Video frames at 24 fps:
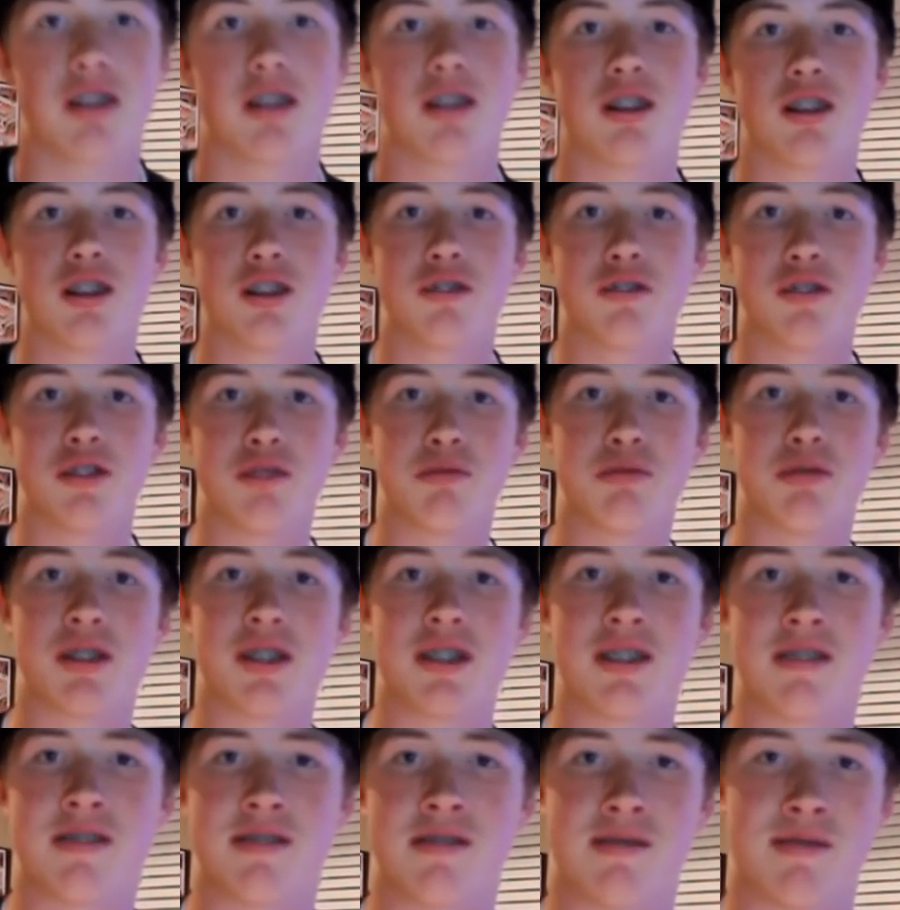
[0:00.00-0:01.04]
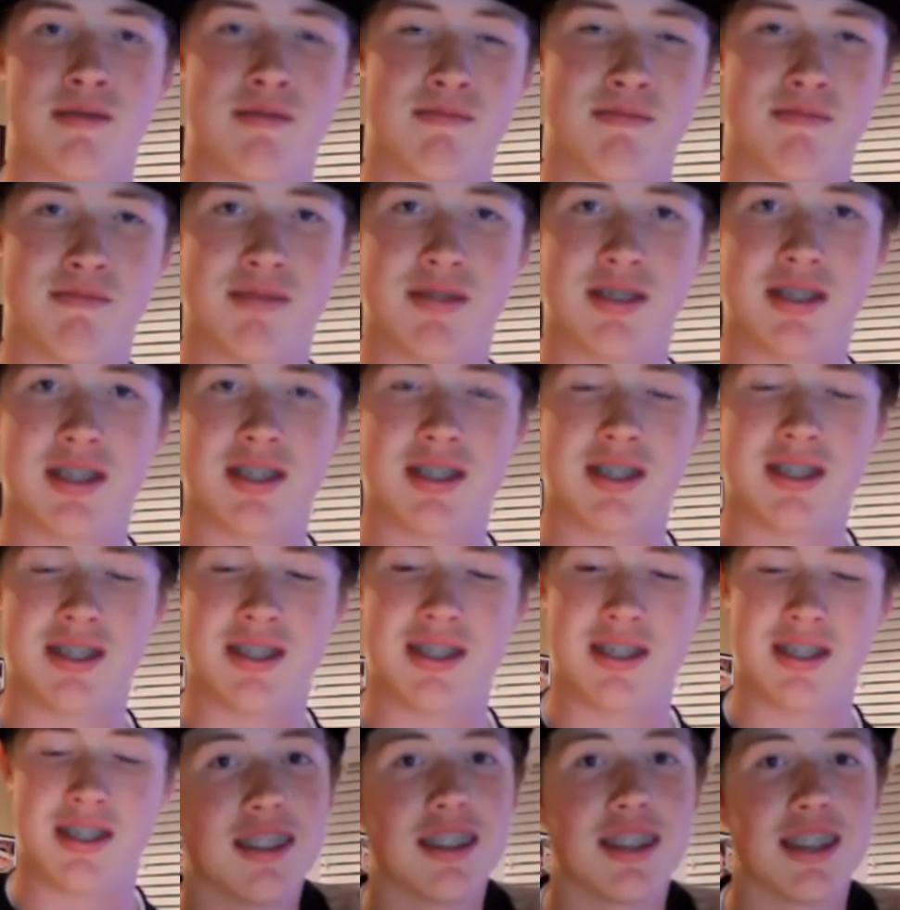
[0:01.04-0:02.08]
it all over the place.
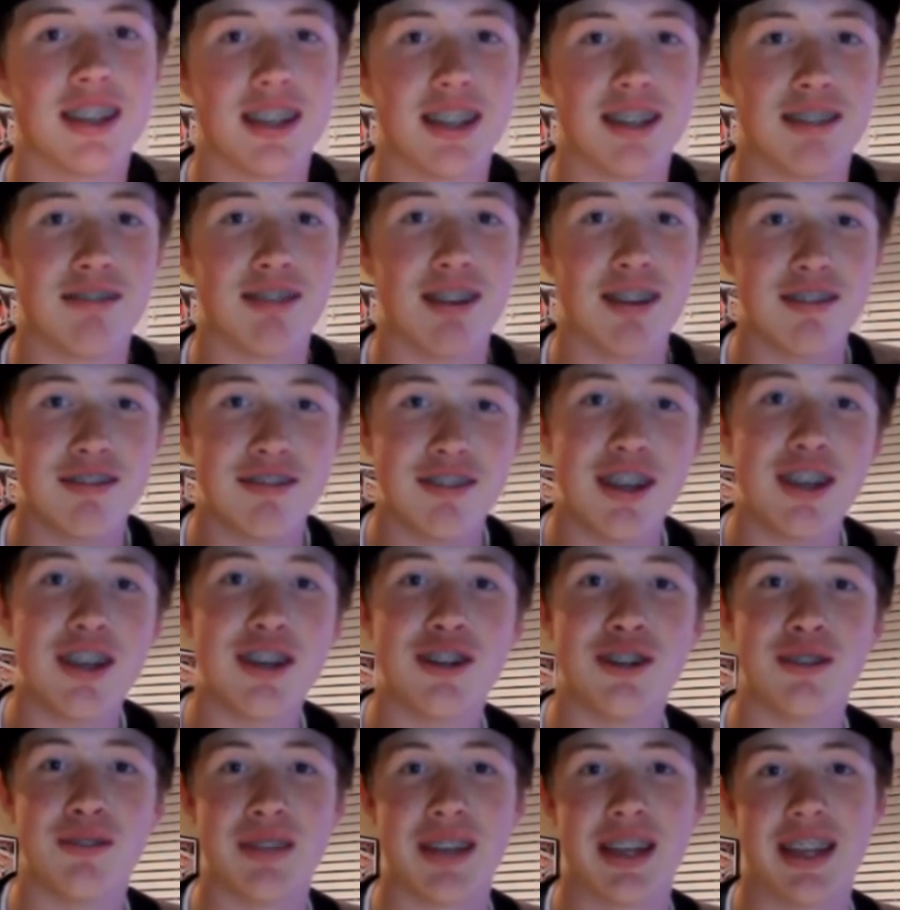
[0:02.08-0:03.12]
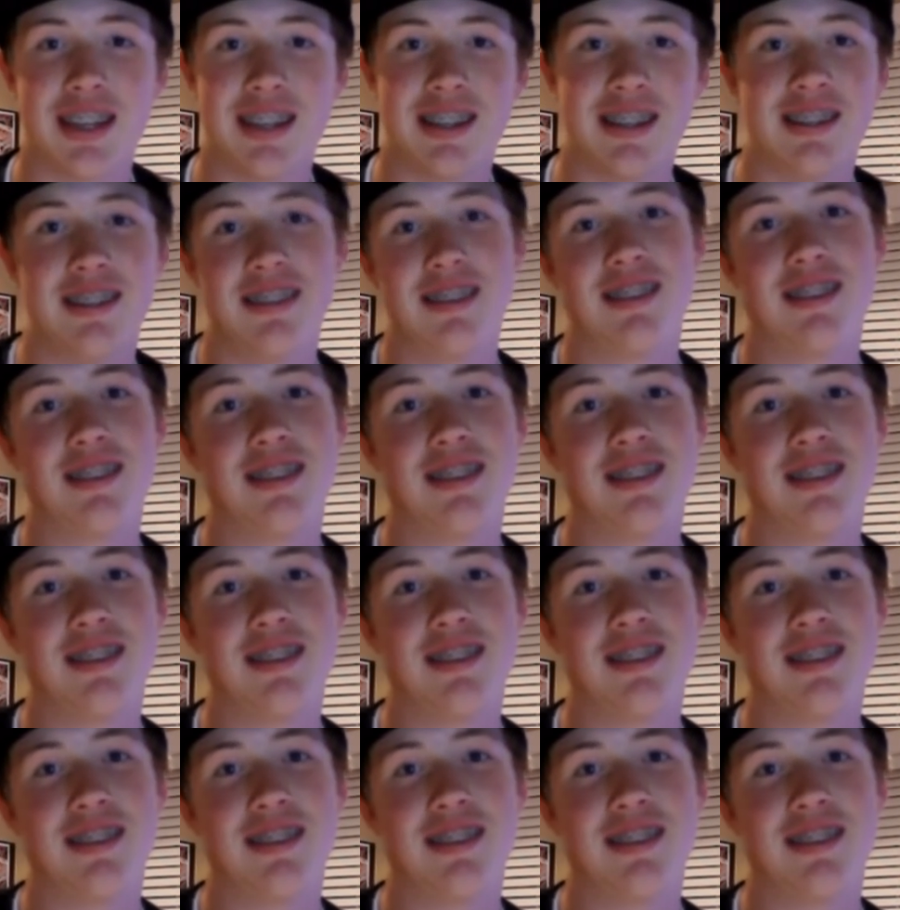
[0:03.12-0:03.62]
And if I fail, man,